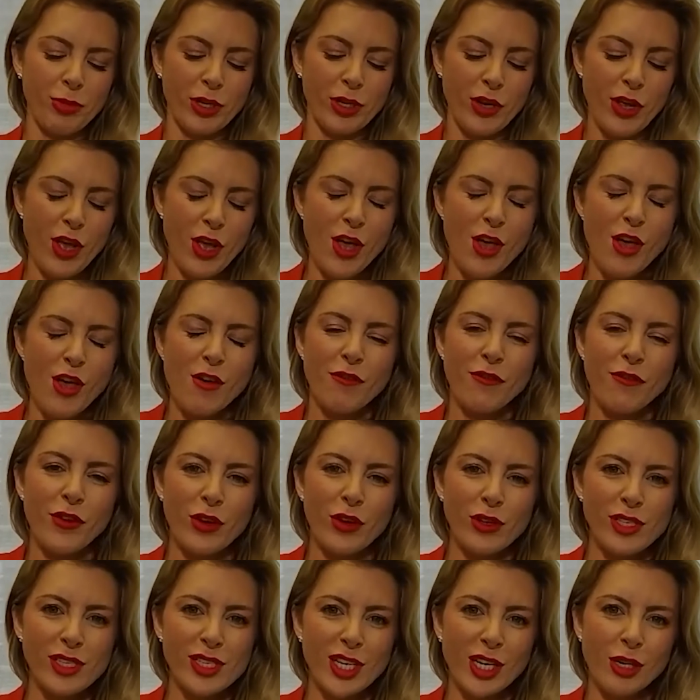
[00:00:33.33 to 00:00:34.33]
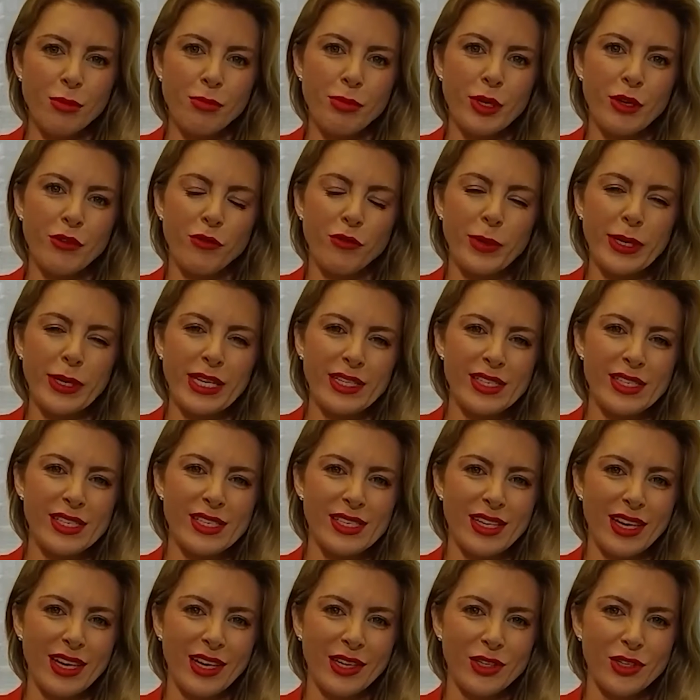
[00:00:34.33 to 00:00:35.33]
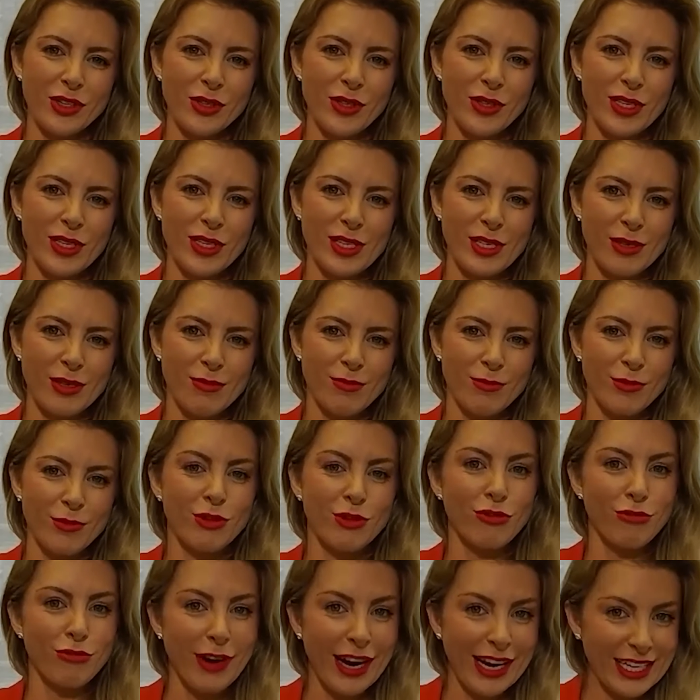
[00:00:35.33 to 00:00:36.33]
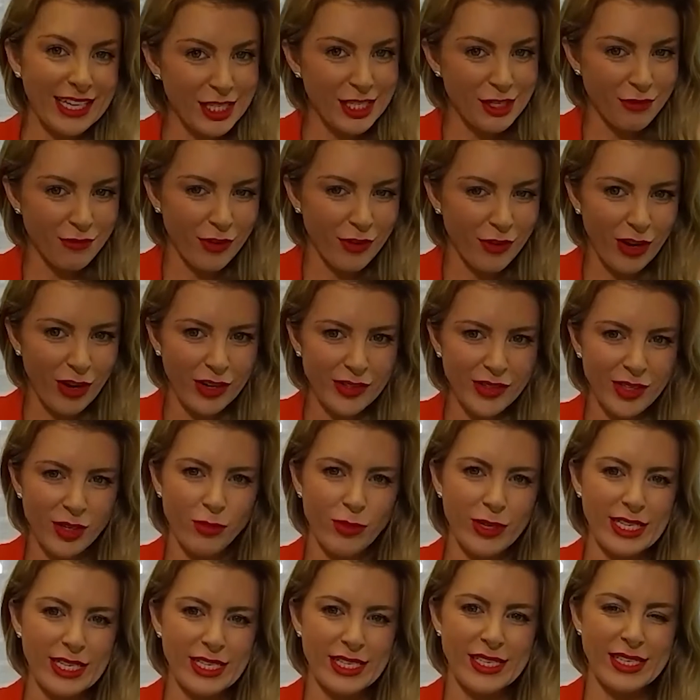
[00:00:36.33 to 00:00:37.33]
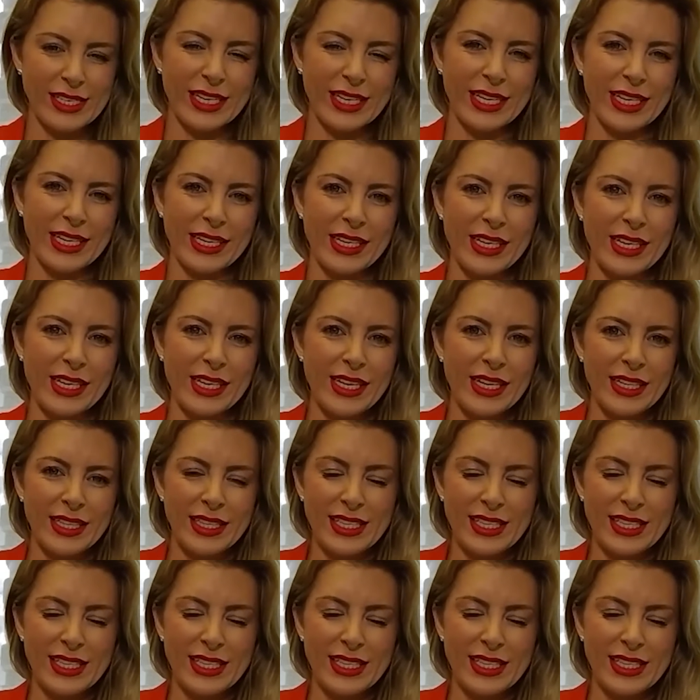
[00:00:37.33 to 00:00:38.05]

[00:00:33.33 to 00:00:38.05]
But first up, if we can start to this great divide that we're seeing,